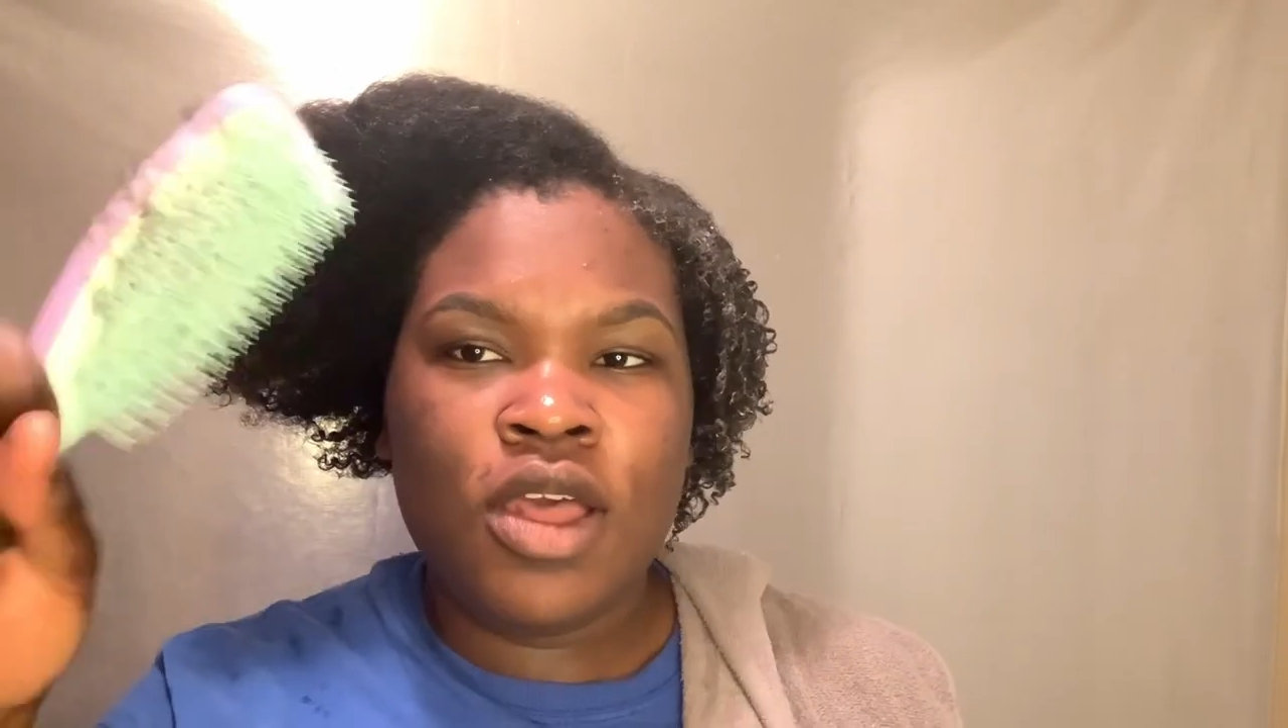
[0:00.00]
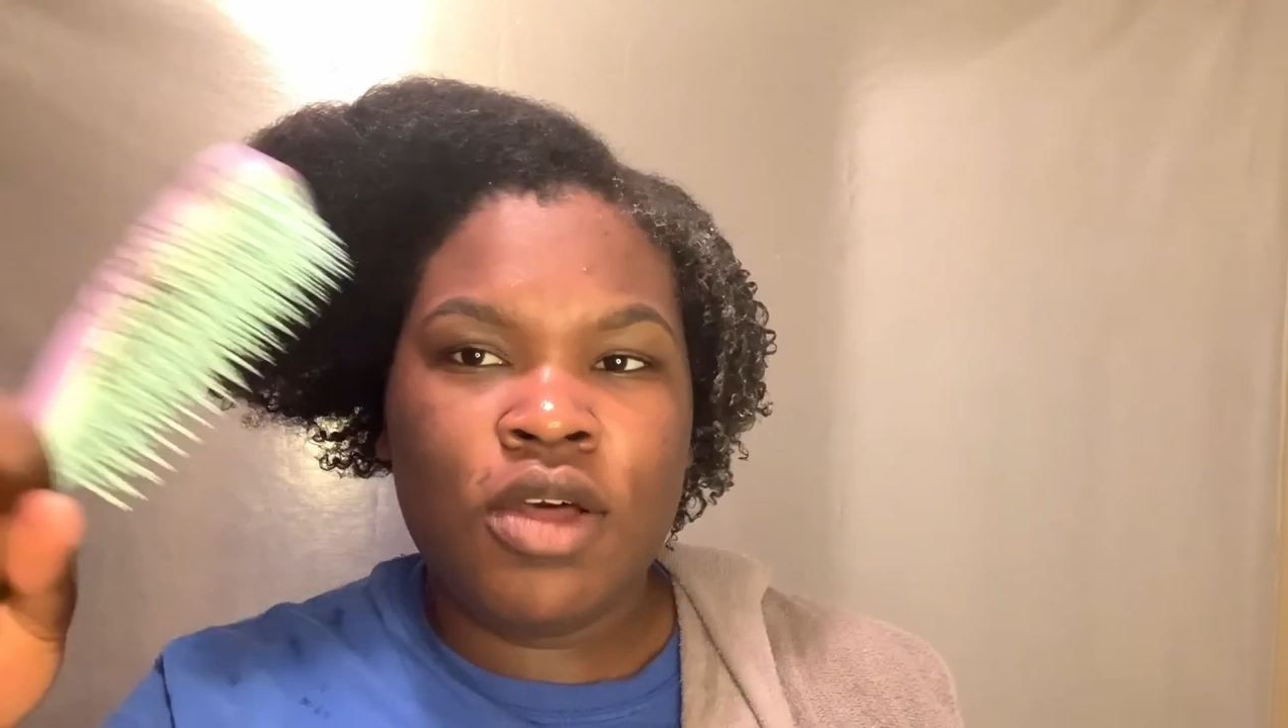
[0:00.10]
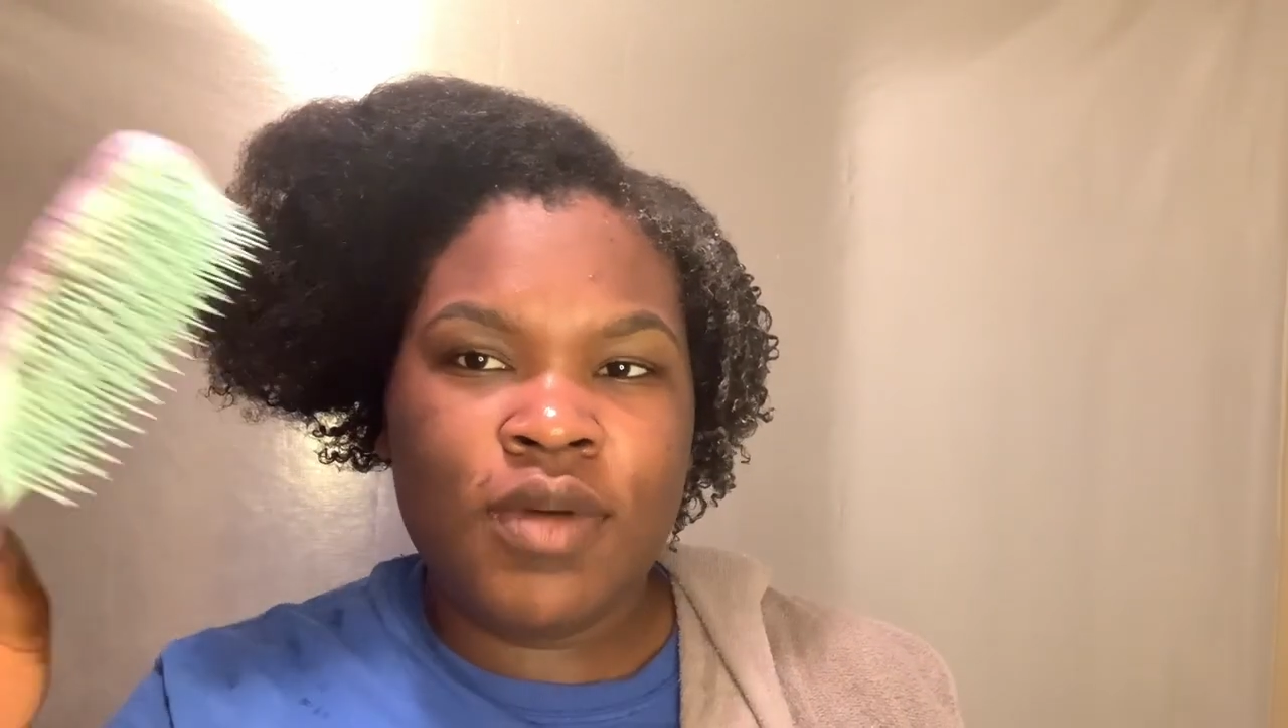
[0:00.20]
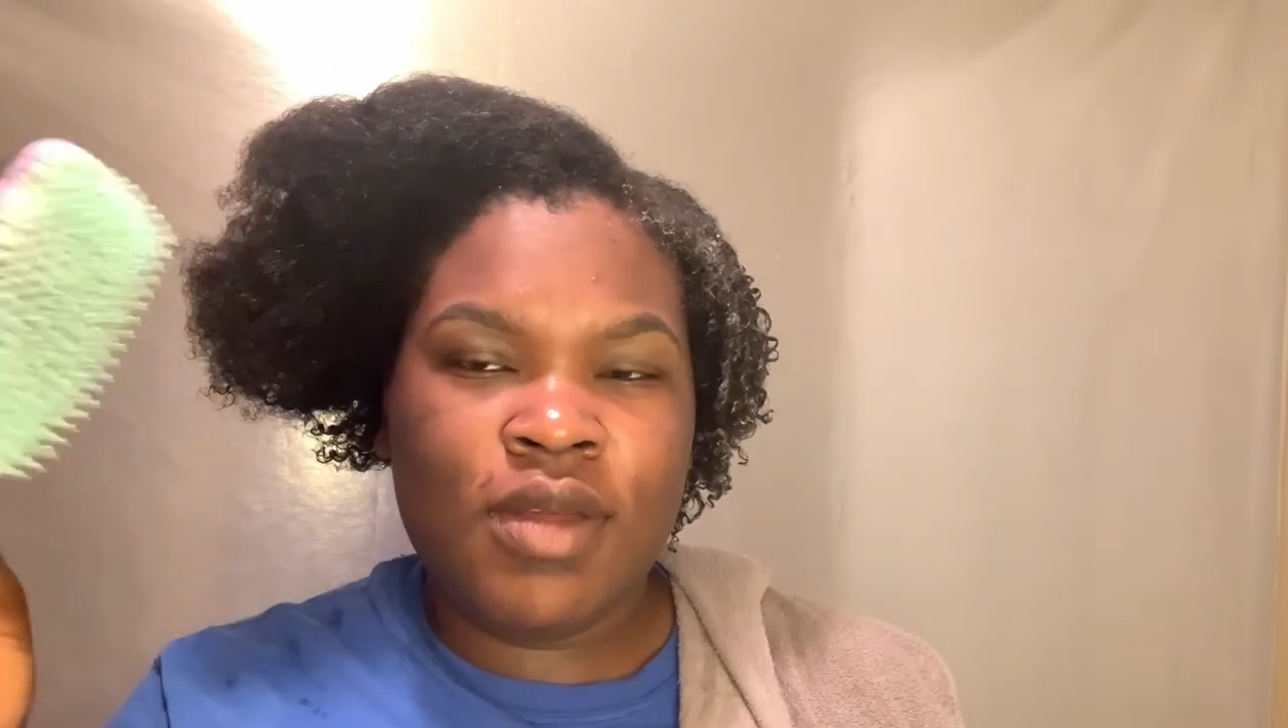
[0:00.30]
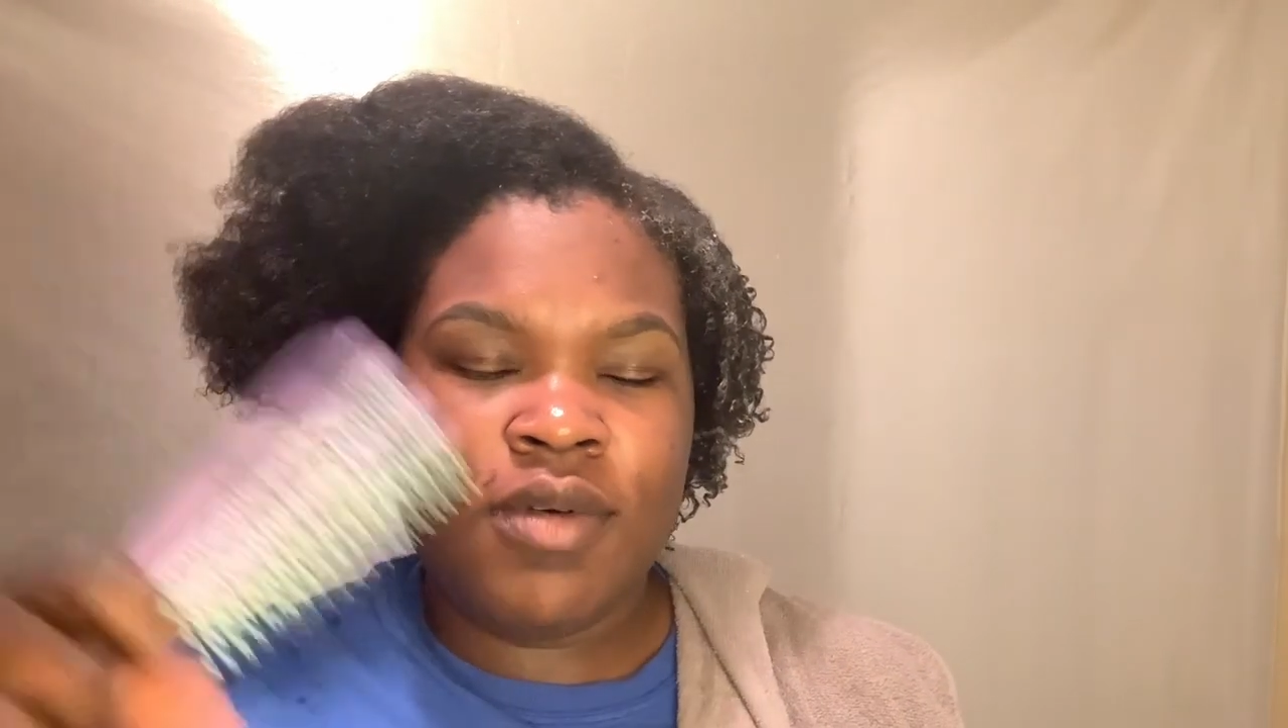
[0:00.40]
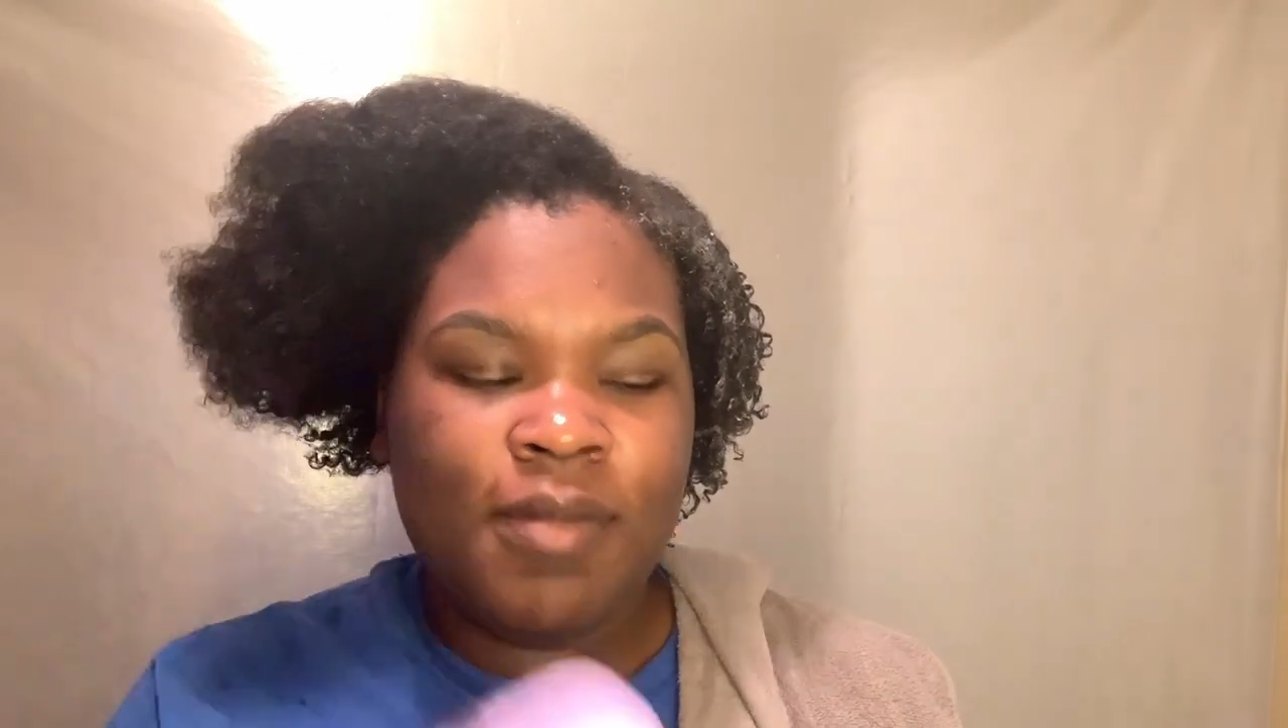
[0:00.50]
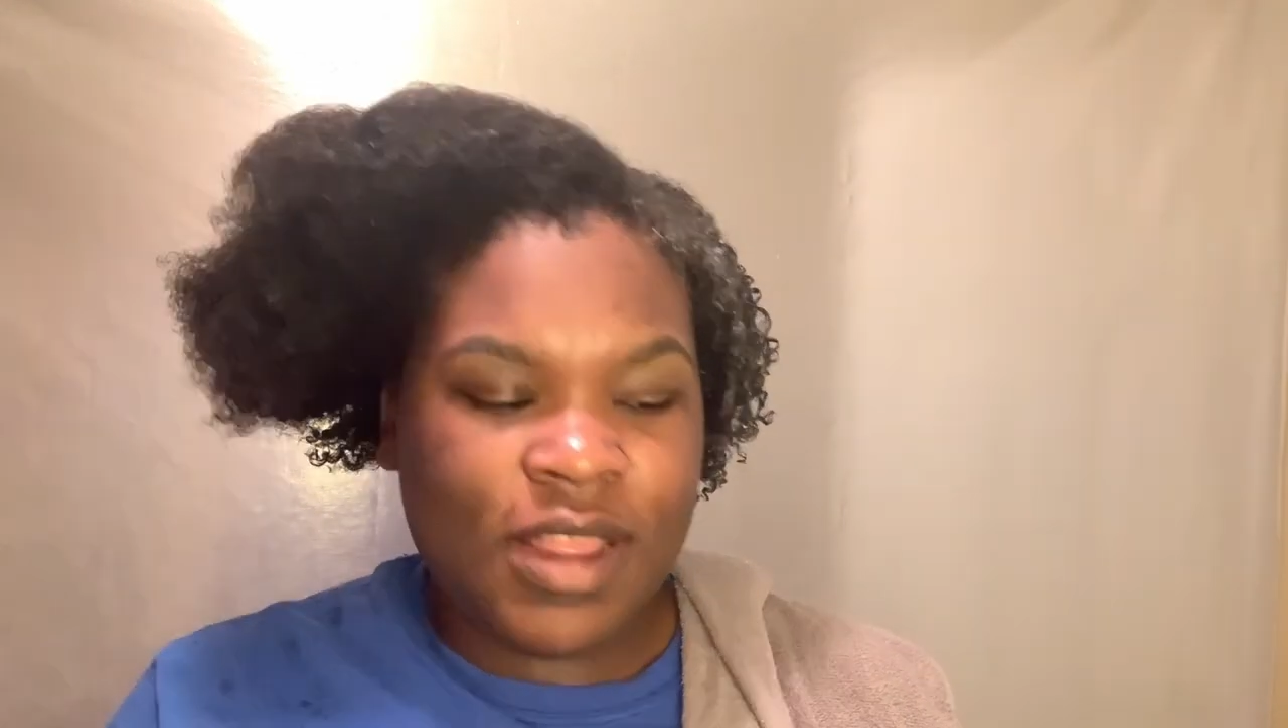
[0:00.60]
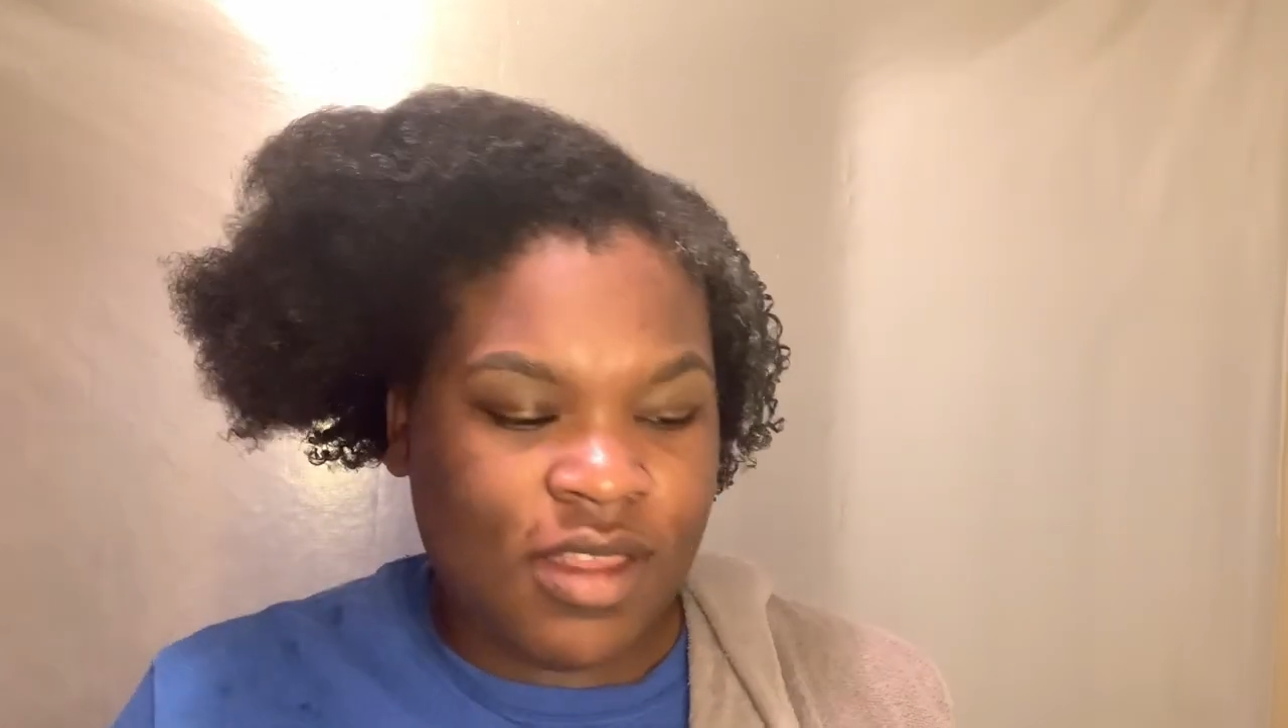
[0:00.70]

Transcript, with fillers: go in with my